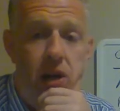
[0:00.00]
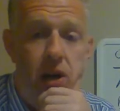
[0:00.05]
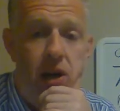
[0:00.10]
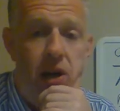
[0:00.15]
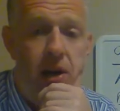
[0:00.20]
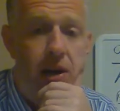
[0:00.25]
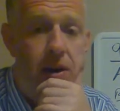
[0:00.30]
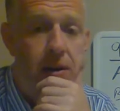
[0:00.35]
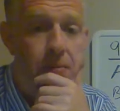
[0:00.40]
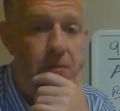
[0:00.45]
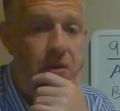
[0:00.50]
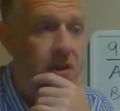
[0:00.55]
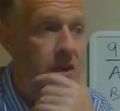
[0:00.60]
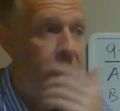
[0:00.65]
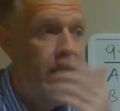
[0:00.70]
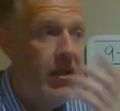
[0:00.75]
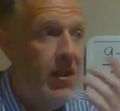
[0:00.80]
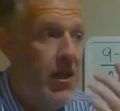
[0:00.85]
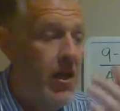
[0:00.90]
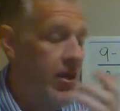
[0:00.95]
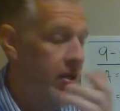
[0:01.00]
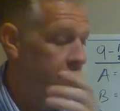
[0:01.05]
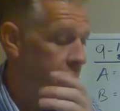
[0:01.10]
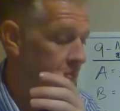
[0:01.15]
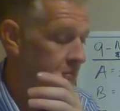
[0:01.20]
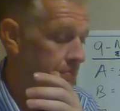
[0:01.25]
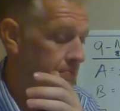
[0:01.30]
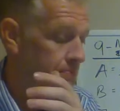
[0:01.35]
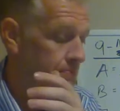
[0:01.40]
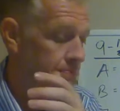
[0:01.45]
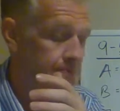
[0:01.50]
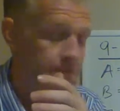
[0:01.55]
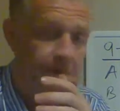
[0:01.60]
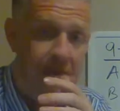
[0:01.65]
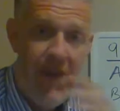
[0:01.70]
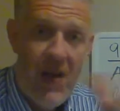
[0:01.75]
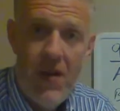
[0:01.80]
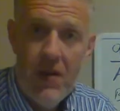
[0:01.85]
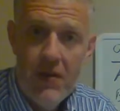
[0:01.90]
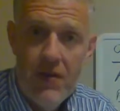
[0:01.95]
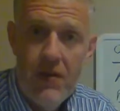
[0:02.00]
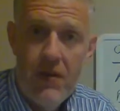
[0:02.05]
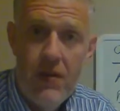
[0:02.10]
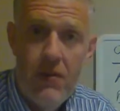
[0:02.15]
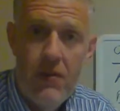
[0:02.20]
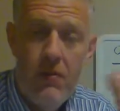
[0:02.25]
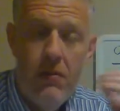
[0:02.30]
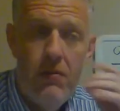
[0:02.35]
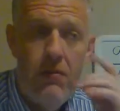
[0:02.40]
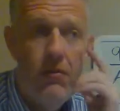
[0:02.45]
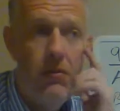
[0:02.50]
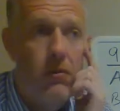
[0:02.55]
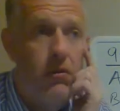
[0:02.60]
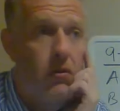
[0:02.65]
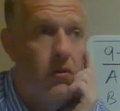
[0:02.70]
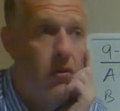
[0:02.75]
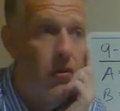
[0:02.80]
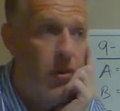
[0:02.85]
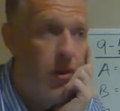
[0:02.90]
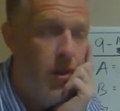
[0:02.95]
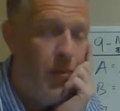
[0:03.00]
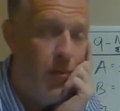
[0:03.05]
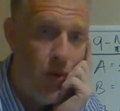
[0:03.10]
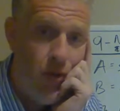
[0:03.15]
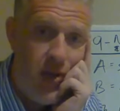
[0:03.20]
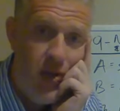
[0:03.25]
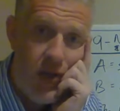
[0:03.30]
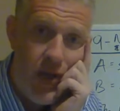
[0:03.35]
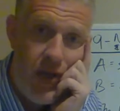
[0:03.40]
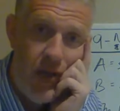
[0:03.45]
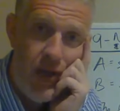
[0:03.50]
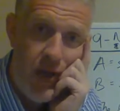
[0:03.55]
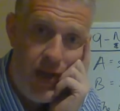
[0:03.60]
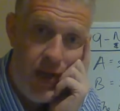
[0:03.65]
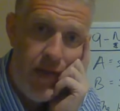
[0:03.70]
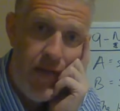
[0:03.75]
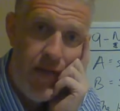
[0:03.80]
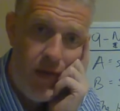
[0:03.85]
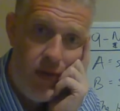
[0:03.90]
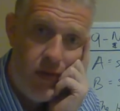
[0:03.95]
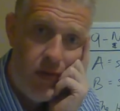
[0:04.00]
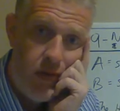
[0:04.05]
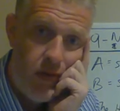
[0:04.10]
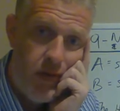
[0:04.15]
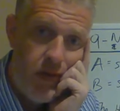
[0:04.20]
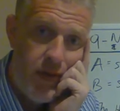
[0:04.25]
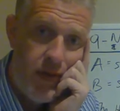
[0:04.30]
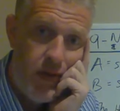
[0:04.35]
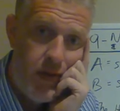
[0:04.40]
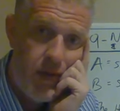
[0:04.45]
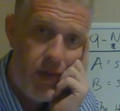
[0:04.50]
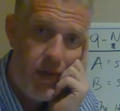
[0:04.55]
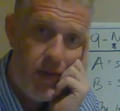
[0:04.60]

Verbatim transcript: um, utilitarianism fails to appreciate individuals